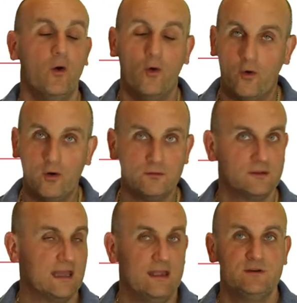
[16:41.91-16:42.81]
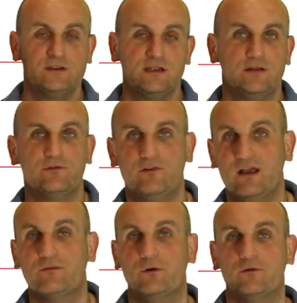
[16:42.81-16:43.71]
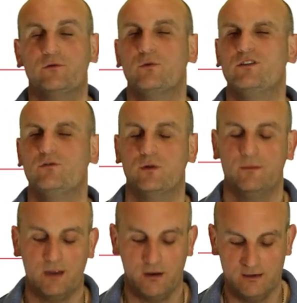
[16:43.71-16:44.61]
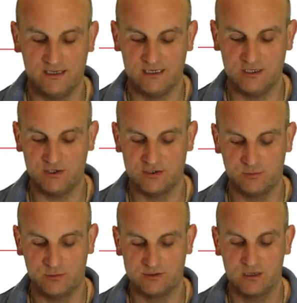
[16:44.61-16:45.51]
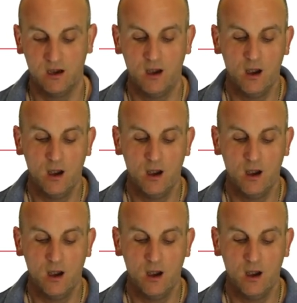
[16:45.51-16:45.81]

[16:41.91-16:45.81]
or the Cambridge Essentials textbooks, which is what I'm currently teaching towards.